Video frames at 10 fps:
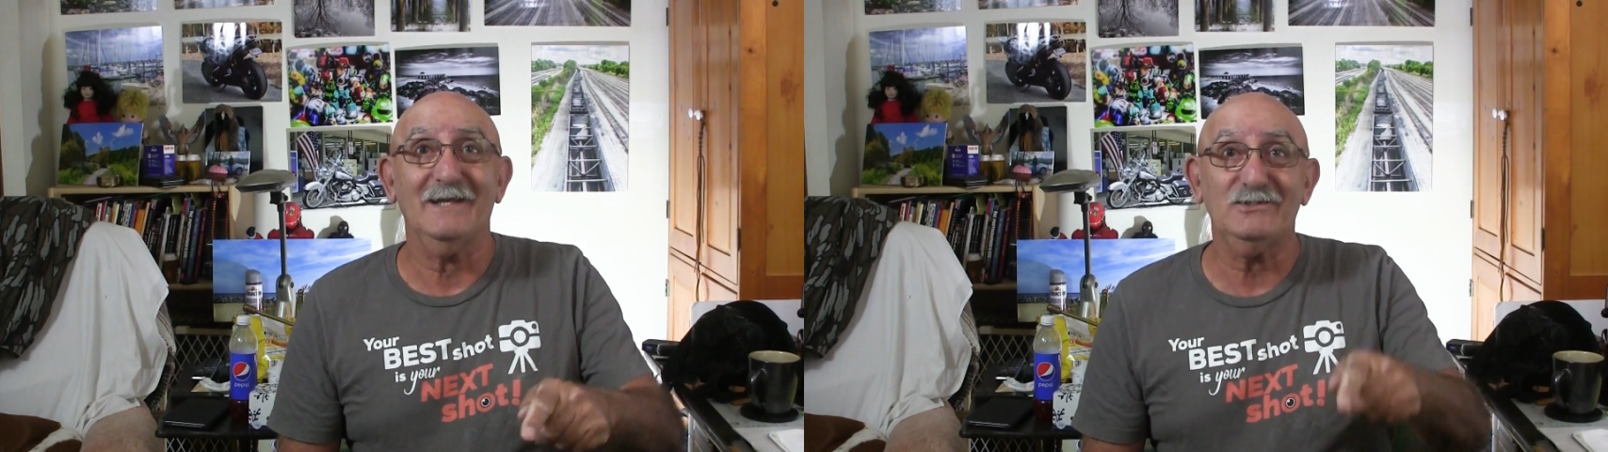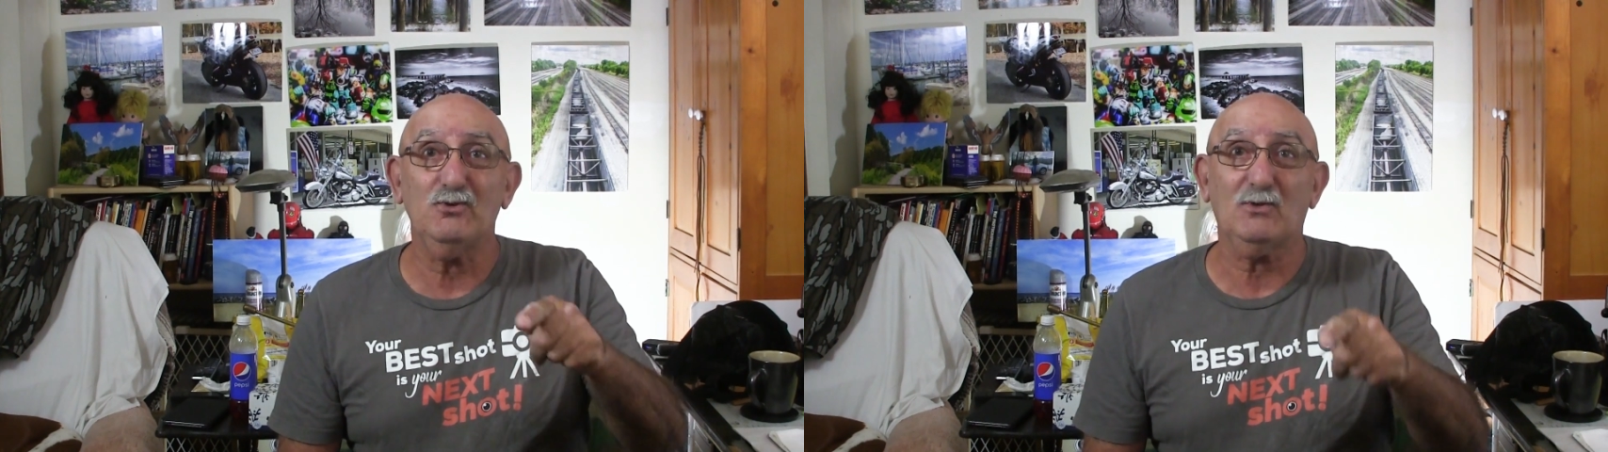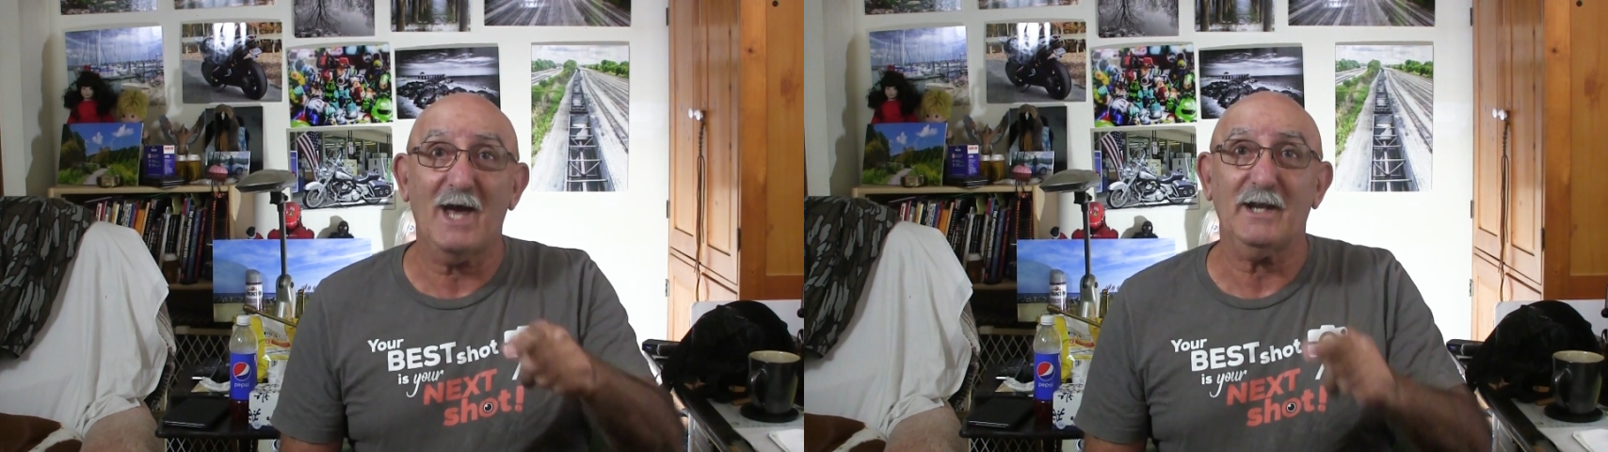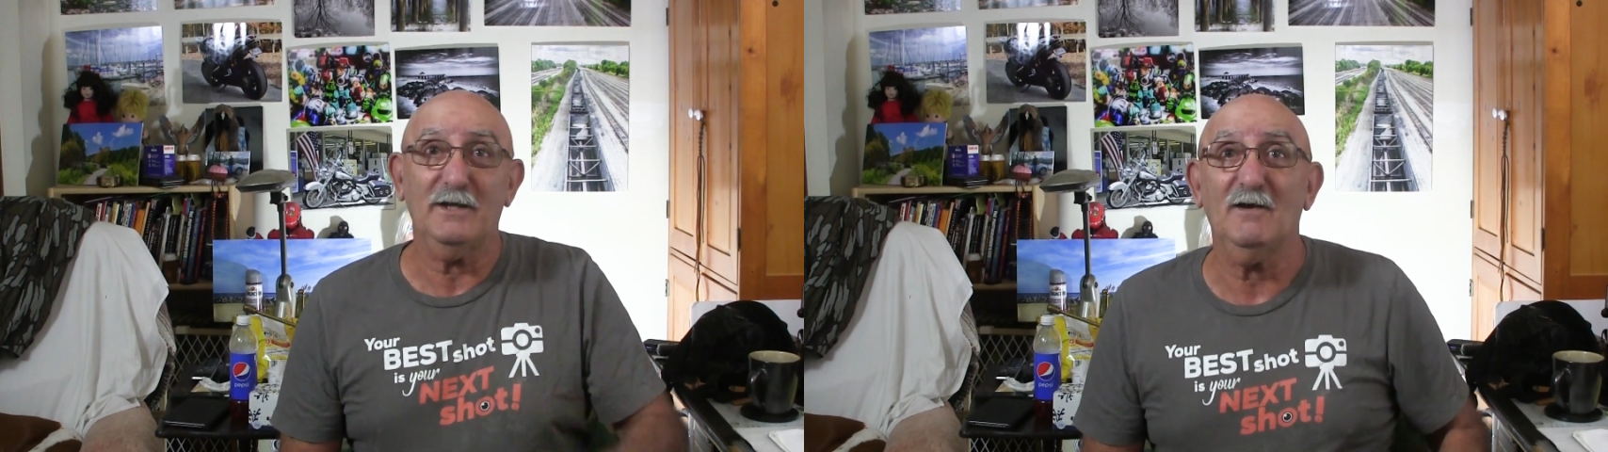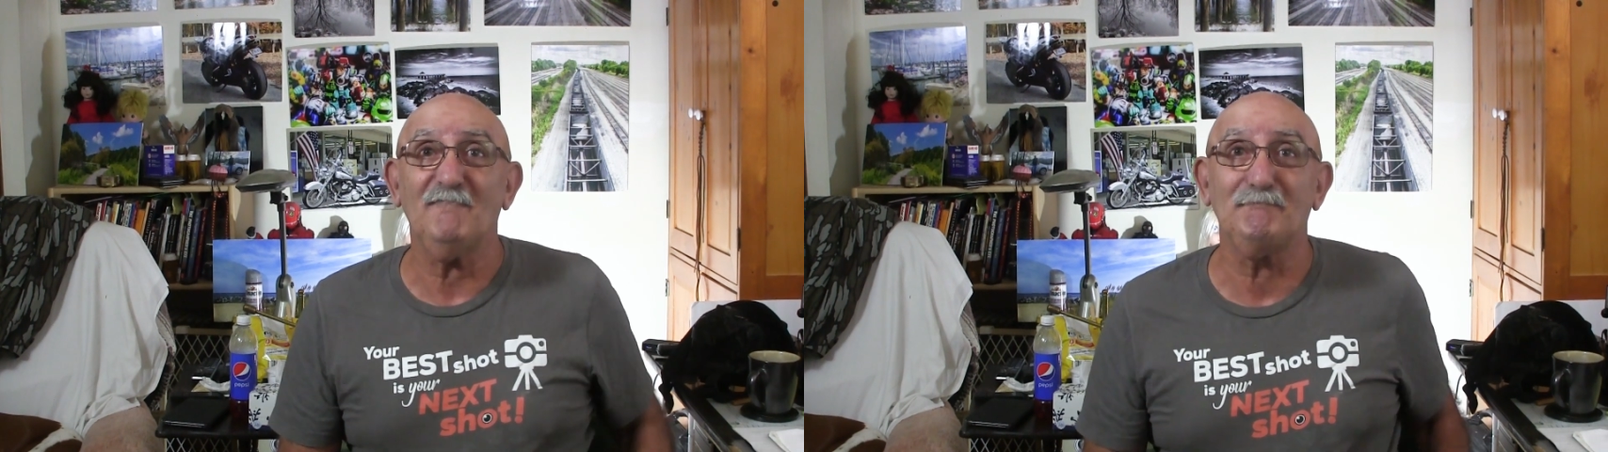that you got
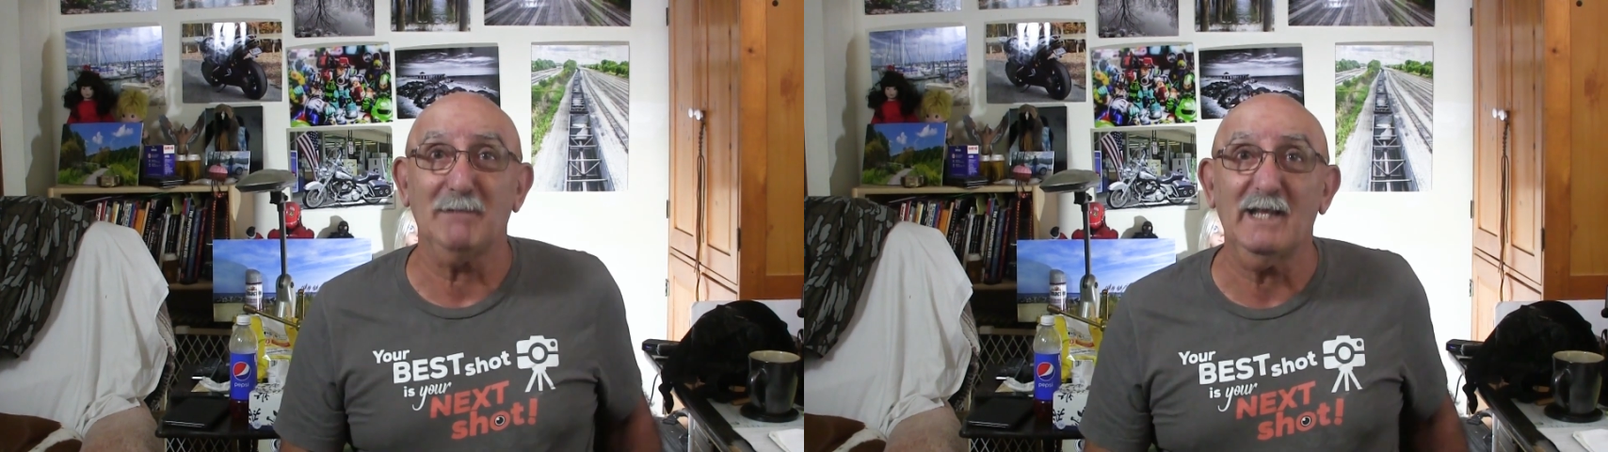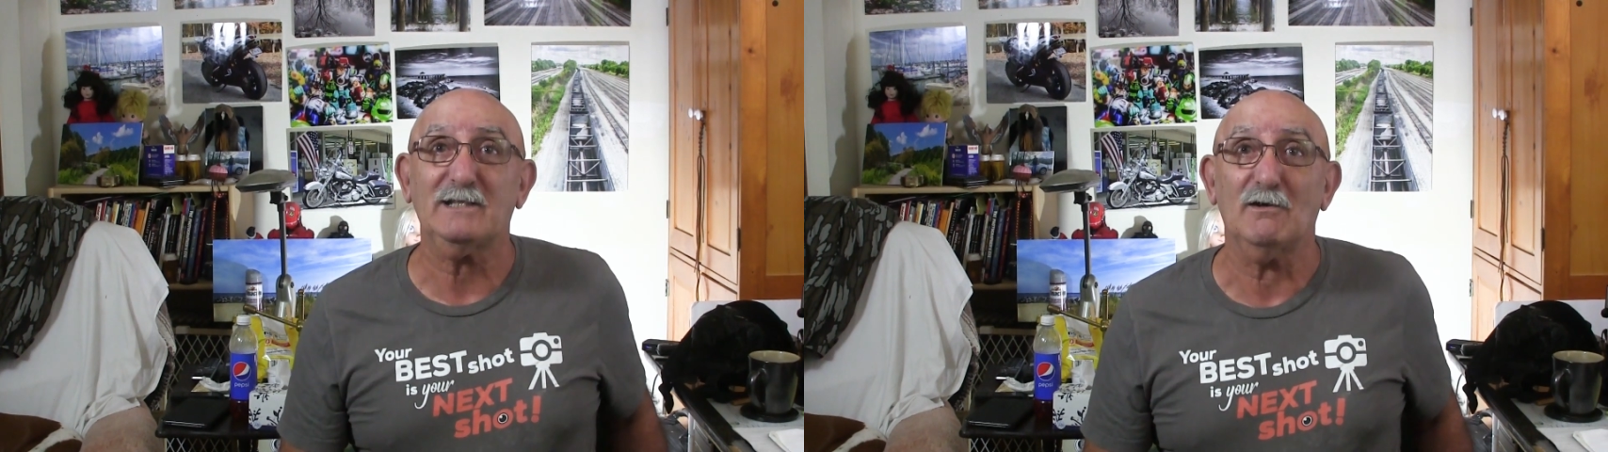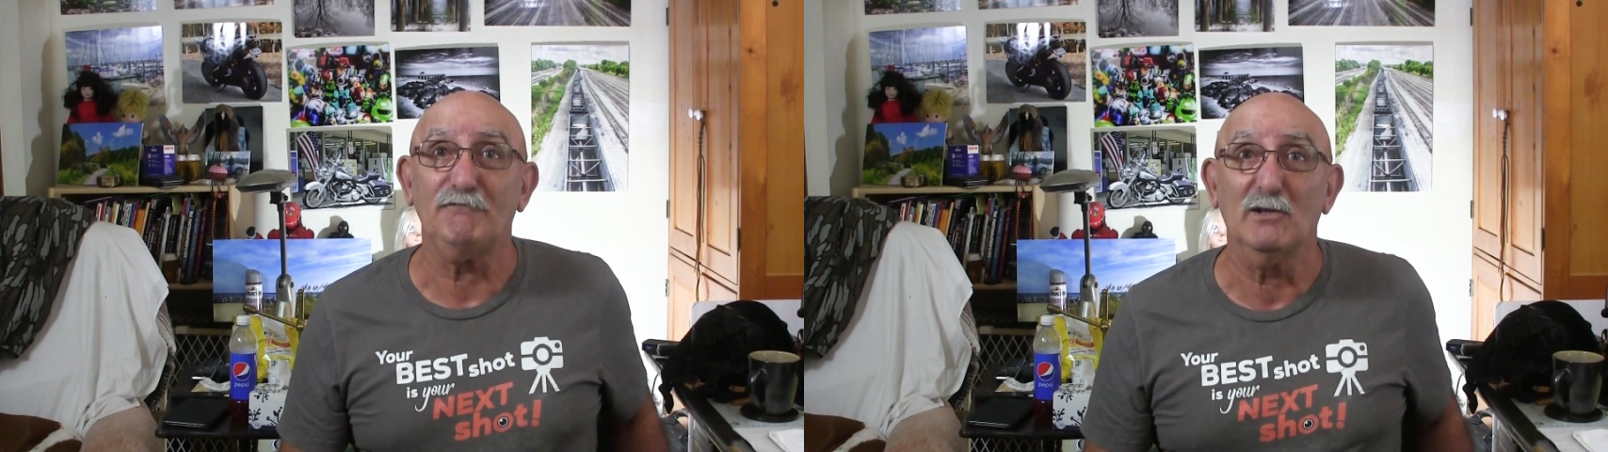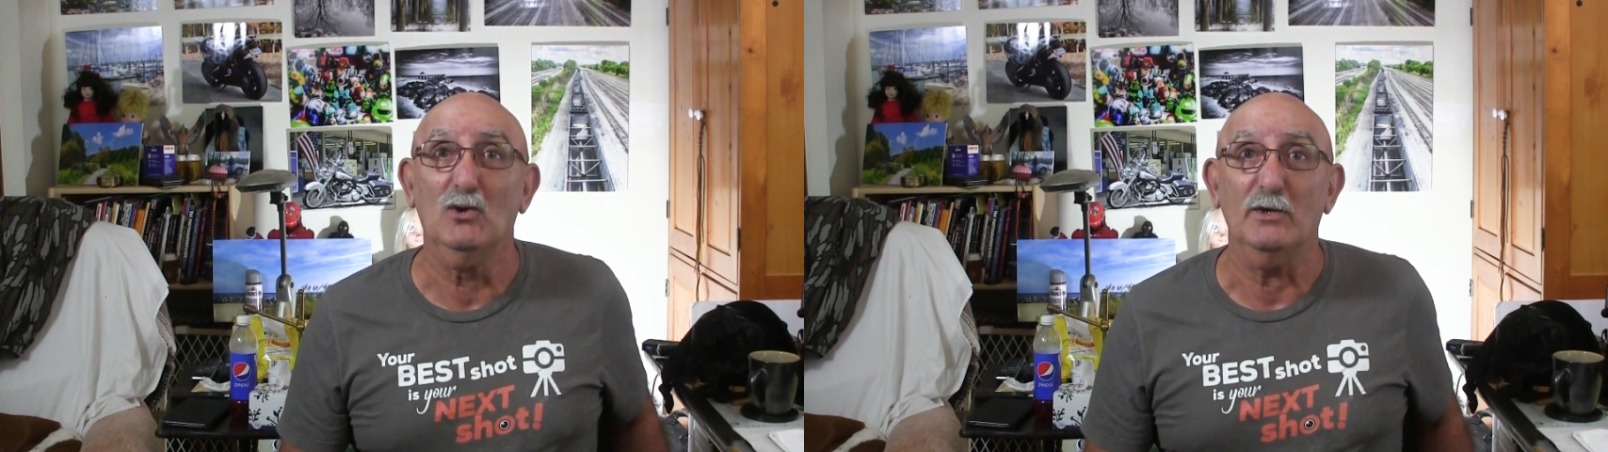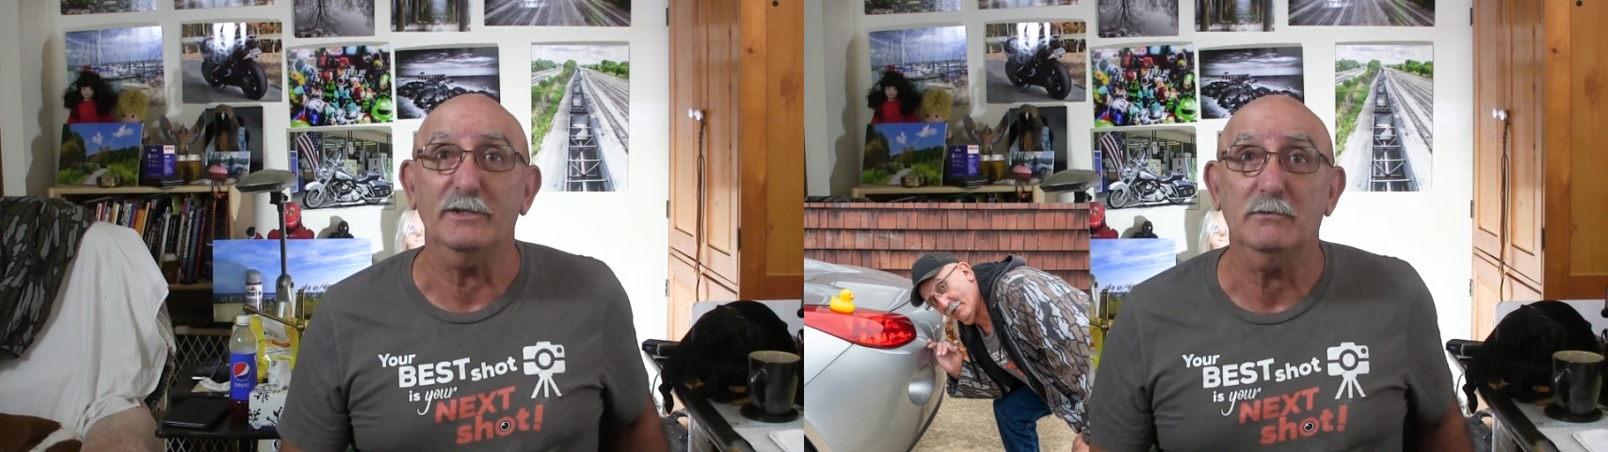enough blinker
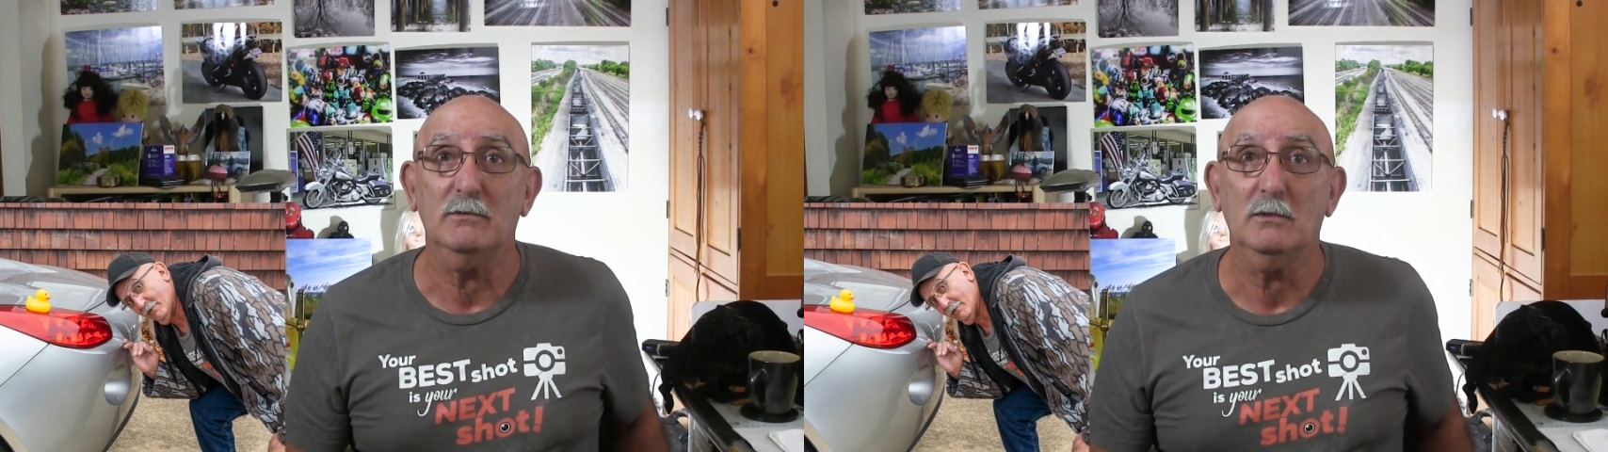fluid?